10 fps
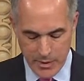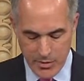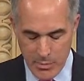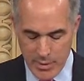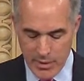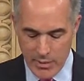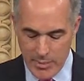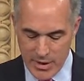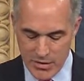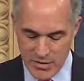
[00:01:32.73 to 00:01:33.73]
The bill
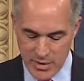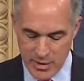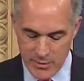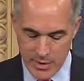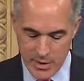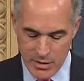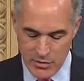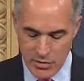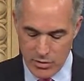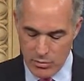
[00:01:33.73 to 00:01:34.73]
amends the
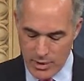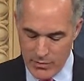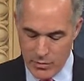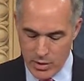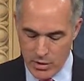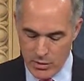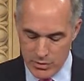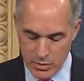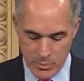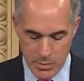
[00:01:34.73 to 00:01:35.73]
Internal Revenue
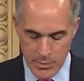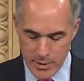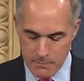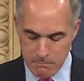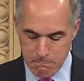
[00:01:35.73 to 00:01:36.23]
Code to permit